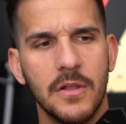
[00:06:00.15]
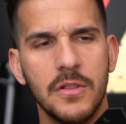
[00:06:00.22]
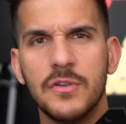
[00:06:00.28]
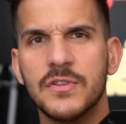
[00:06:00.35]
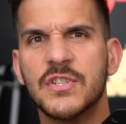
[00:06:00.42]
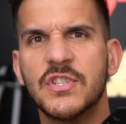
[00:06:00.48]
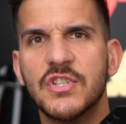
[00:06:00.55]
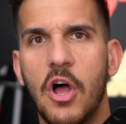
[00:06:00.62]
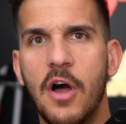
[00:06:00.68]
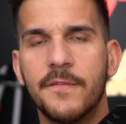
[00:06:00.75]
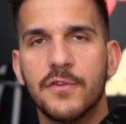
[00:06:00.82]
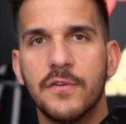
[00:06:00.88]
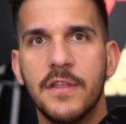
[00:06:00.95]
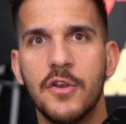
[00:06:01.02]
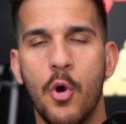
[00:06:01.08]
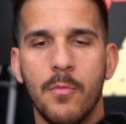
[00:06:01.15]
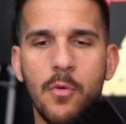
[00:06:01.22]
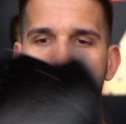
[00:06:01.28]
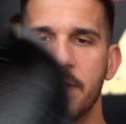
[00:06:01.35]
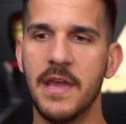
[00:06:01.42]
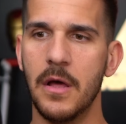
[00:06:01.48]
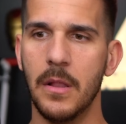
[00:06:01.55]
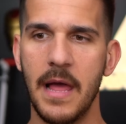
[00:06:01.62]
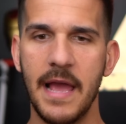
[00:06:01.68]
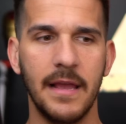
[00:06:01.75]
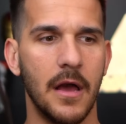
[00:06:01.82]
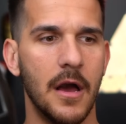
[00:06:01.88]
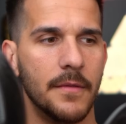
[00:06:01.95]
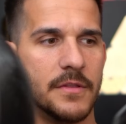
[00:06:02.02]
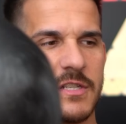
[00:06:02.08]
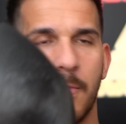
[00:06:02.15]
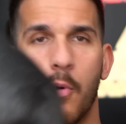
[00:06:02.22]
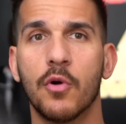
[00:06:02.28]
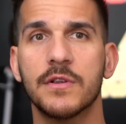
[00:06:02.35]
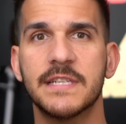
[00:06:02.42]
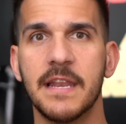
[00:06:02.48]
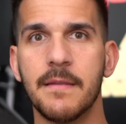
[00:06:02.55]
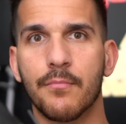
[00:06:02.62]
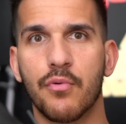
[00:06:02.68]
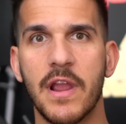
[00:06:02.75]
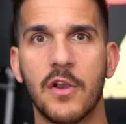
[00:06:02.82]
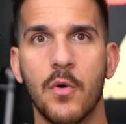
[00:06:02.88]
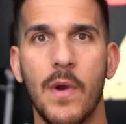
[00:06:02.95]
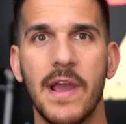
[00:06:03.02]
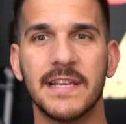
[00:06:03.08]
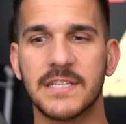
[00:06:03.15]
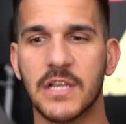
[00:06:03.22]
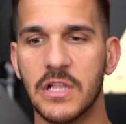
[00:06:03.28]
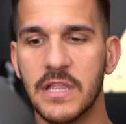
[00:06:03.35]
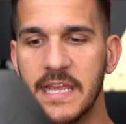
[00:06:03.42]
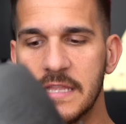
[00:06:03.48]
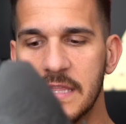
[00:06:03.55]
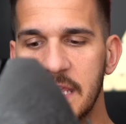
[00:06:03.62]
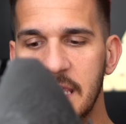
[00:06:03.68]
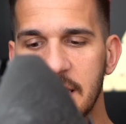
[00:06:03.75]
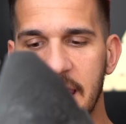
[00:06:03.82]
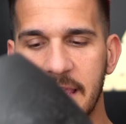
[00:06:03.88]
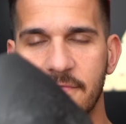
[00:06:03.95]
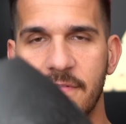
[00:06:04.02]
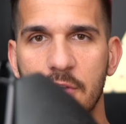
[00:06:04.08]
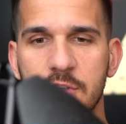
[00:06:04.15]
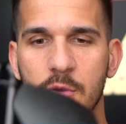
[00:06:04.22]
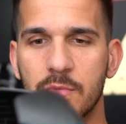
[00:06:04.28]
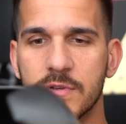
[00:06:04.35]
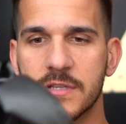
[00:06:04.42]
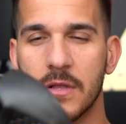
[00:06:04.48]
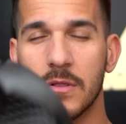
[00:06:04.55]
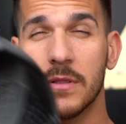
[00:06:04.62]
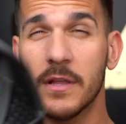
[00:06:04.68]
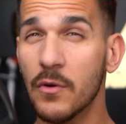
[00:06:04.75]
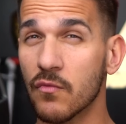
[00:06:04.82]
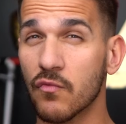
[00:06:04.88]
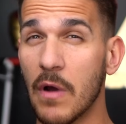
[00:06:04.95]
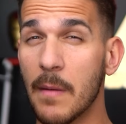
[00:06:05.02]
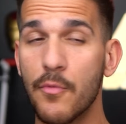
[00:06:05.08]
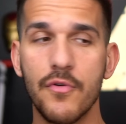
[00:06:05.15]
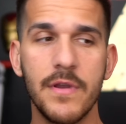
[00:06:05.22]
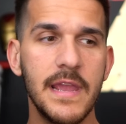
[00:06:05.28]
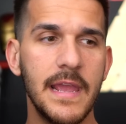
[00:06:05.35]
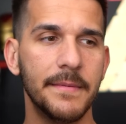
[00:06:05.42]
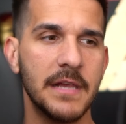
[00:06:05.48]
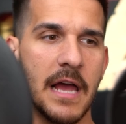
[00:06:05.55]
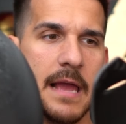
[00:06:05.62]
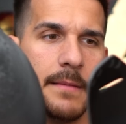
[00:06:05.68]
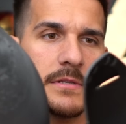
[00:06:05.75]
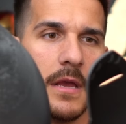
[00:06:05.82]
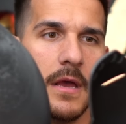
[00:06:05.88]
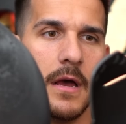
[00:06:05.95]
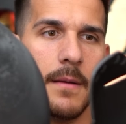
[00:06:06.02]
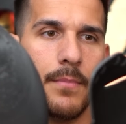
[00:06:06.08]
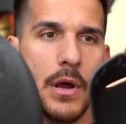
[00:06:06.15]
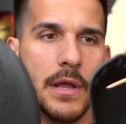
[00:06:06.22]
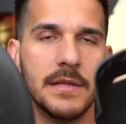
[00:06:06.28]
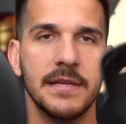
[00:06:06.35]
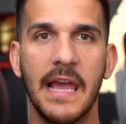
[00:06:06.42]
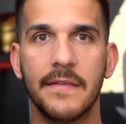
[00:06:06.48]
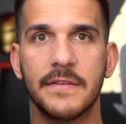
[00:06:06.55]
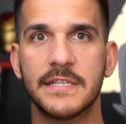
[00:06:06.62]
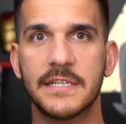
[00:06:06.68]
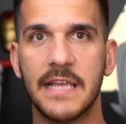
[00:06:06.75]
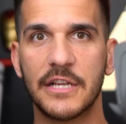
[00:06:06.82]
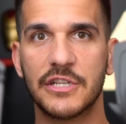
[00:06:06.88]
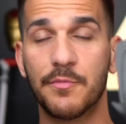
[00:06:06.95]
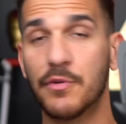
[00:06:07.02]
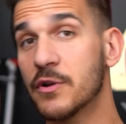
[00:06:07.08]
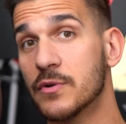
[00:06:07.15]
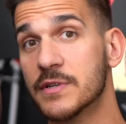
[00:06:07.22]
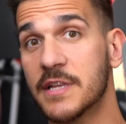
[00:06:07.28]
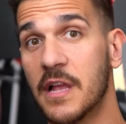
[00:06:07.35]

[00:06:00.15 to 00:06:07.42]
little softer than normal PLA. Uh, the supports didn't break away as cleanly. They felt almost a little rubbery at times, but yeah, this is actually pretty cool